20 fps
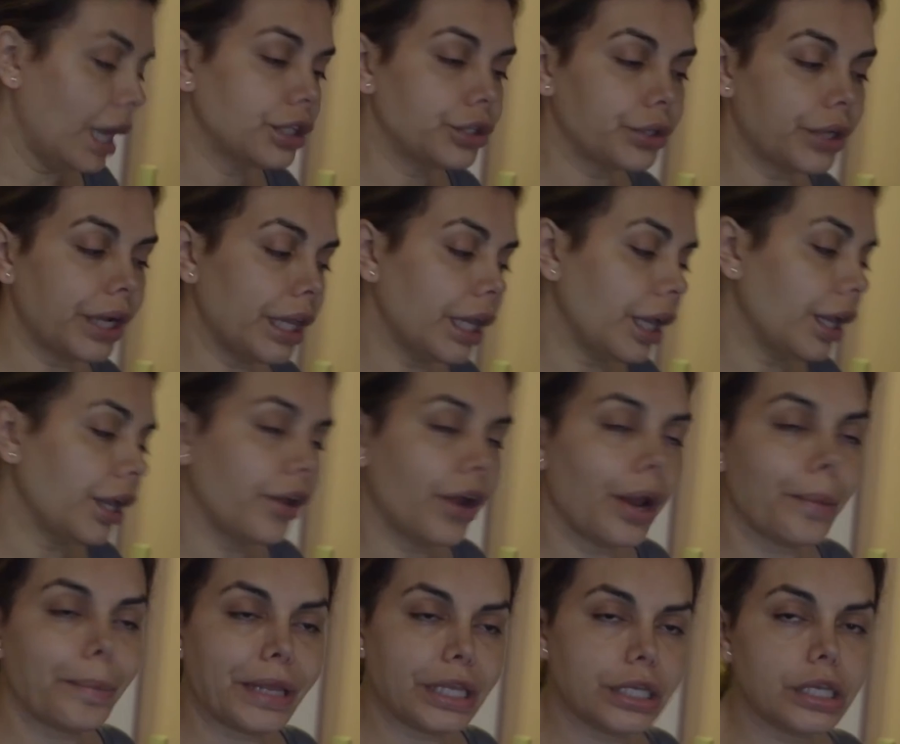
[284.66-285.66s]
a training here
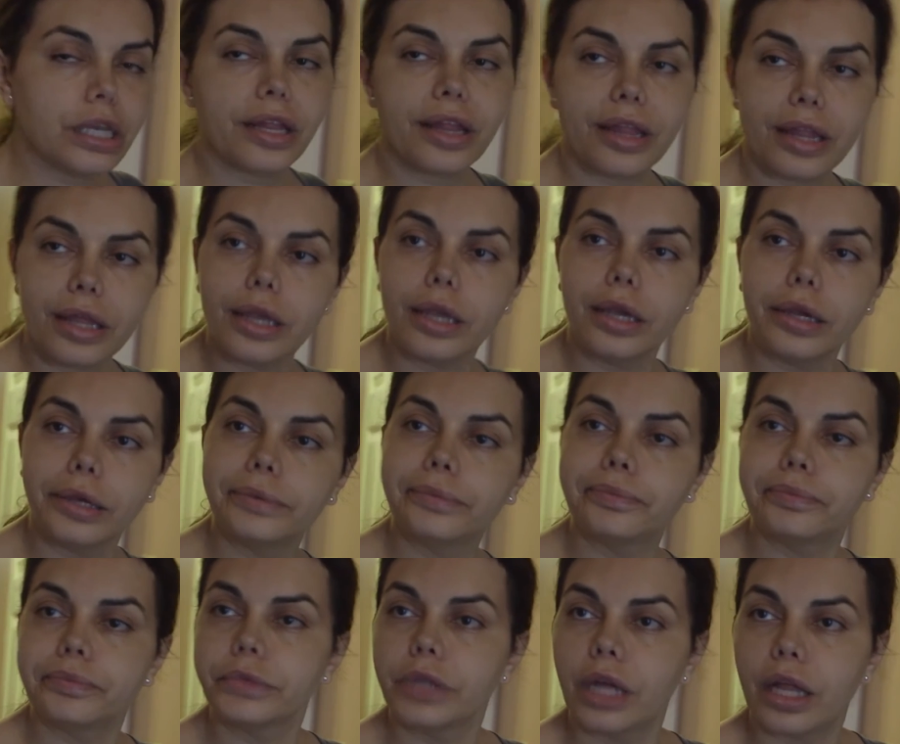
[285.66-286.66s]
at B T C
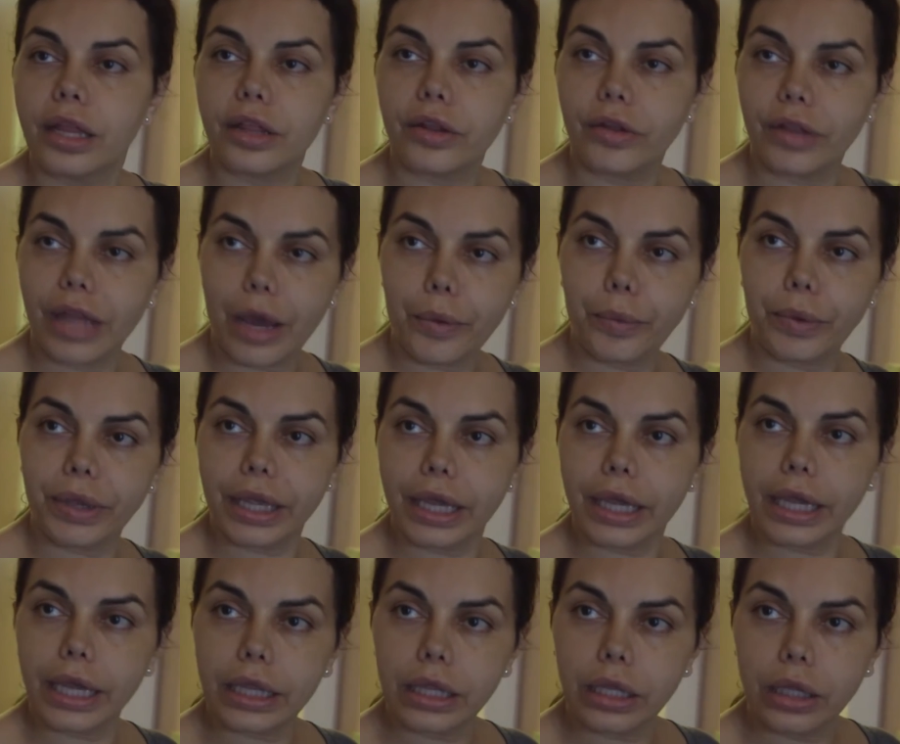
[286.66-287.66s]
so that we
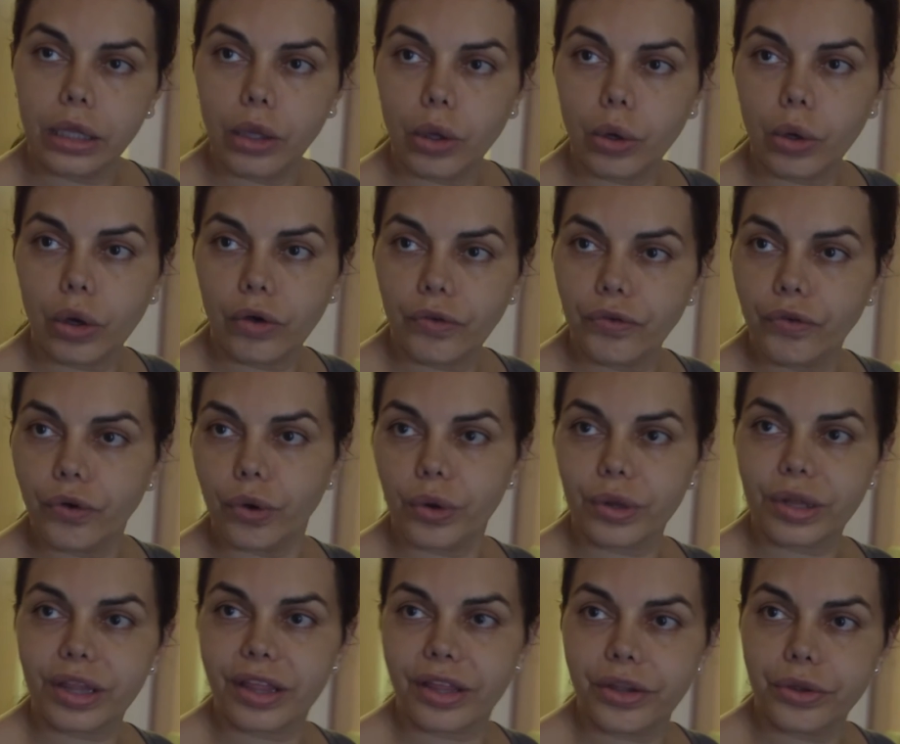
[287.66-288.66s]
can get the local
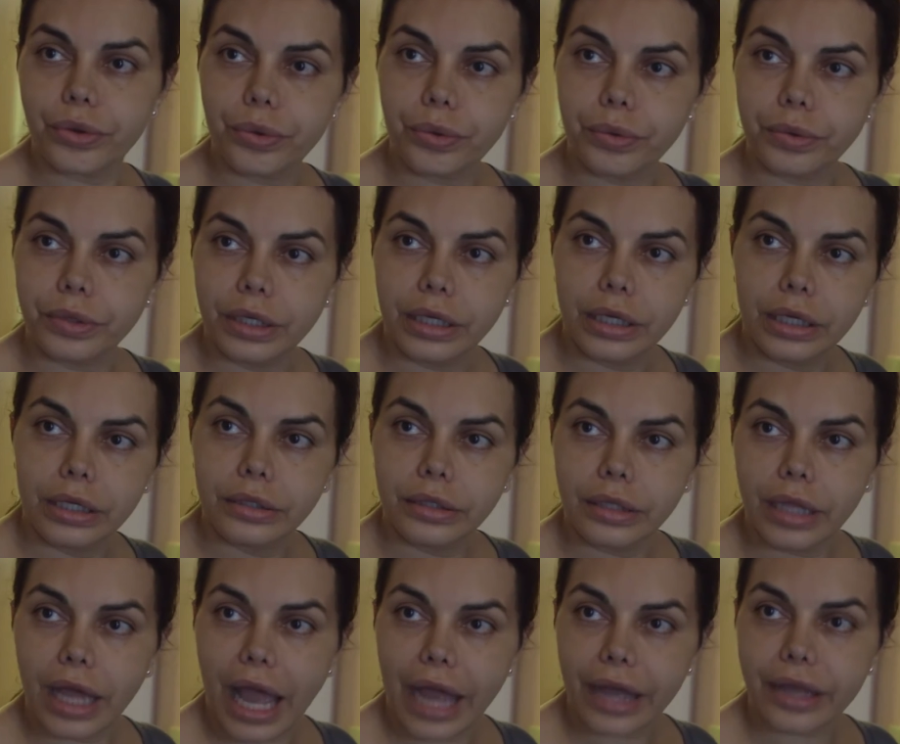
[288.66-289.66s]
folks to
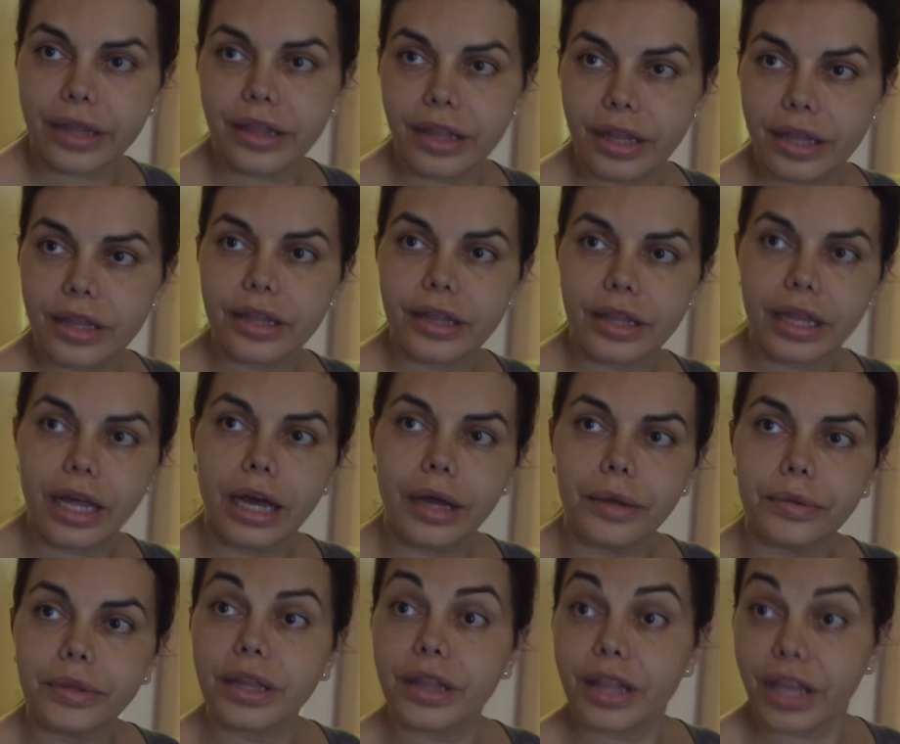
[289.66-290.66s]
access
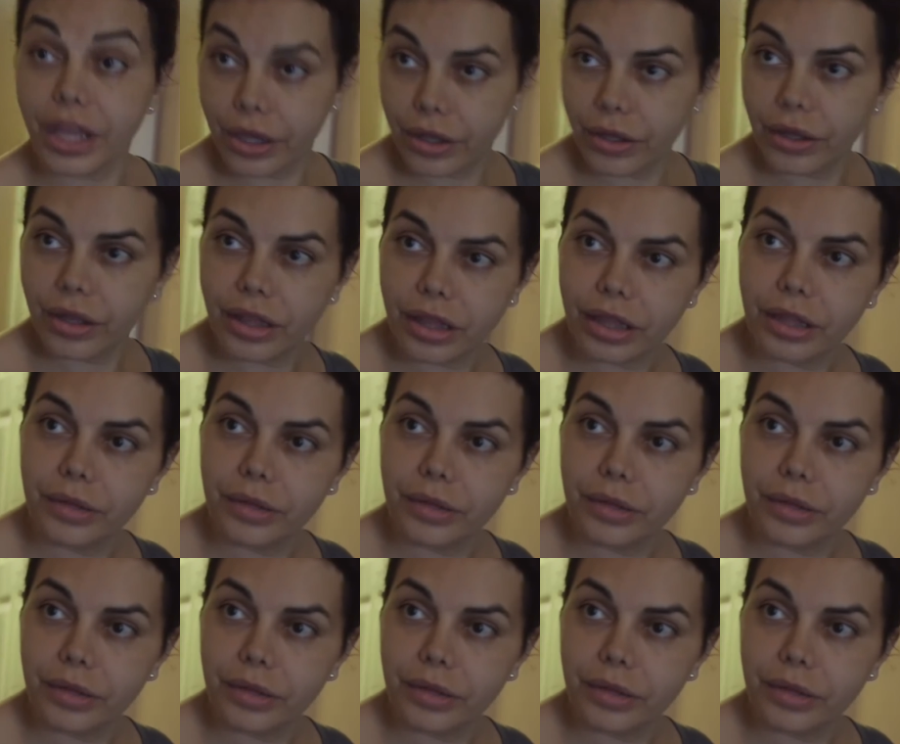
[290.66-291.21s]
um, skills.